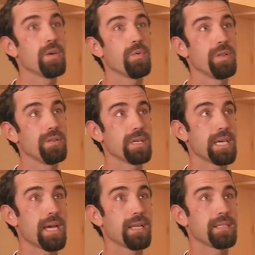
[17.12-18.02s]
We
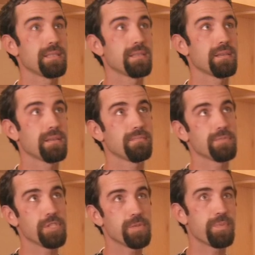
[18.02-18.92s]
look at
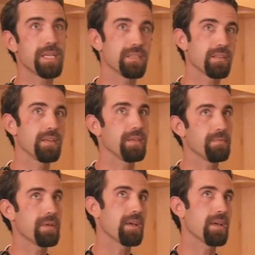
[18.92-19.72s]
just basically,